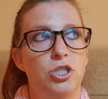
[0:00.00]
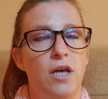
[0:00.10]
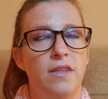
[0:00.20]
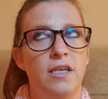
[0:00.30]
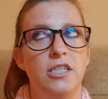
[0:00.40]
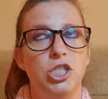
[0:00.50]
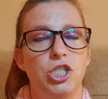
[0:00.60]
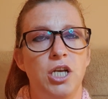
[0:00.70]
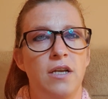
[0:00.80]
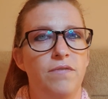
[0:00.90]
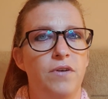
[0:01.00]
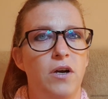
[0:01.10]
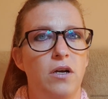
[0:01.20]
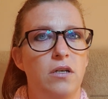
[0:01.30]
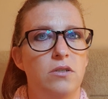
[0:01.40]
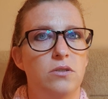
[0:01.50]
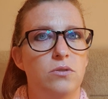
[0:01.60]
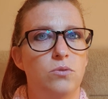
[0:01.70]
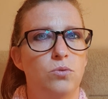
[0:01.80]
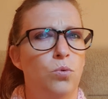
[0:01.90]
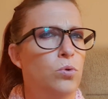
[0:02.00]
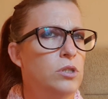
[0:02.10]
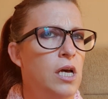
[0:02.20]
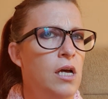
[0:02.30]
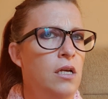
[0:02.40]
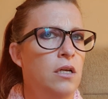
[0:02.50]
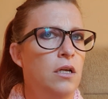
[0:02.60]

I think it's Jennifer daughter,